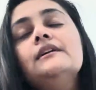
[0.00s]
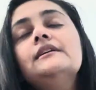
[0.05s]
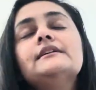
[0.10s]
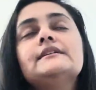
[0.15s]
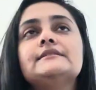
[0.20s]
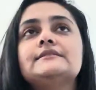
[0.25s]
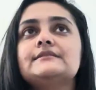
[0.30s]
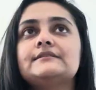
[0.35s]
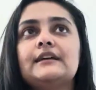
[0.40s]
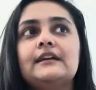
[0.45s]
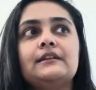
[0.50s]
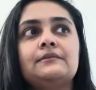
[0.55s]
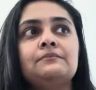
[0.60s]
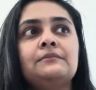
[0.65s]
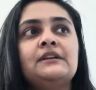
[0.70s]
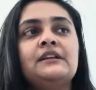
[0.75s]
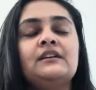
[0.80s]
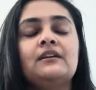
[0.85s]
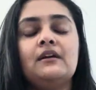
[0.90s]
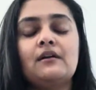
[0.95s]
He said
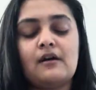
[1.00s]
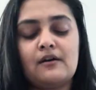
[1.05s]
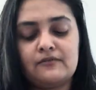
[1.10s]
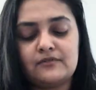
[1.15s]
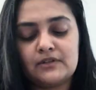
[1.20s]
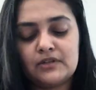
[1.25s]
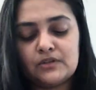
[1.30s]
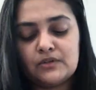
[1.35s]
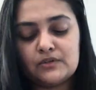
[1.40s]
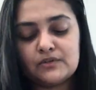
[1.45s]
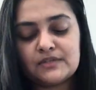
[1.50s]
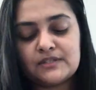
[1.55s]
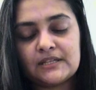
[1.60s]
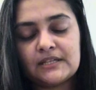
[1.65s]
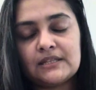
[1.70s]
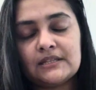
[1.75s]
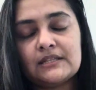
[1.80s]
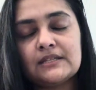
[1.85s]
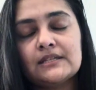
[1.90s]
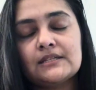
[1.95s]
me after
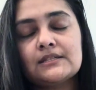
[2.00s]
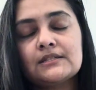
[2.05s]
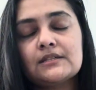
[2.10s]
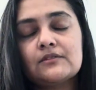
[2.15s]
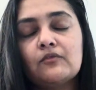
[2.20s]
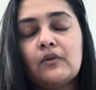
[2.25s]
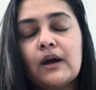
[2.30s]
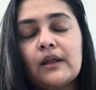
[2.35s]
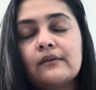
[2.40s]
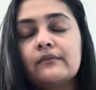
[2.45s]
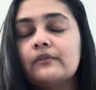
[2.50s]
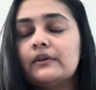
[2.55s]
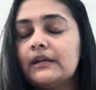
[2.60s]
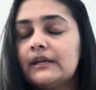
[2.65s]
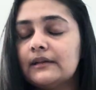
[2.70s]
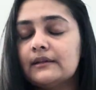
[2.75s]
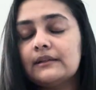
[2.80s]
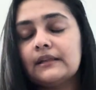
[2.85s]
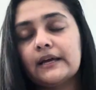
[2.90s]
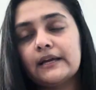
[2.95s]
using this 1
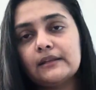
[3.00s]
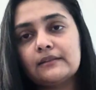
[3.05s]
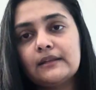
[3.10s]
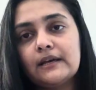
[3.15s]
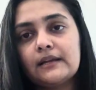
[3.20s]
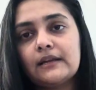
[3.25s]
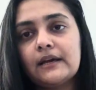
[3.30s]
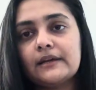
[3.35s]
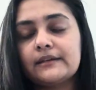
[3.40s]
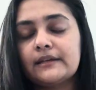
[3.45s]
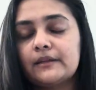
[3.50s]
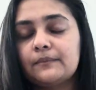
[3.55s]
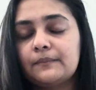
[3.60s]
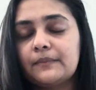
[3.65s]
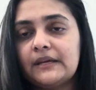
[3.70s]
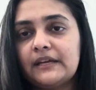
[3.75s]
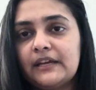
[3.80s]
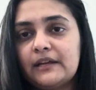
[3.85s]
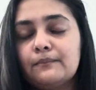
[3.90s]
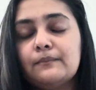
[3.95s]
week like that I get
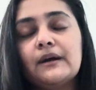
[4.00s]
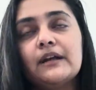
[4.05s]
period,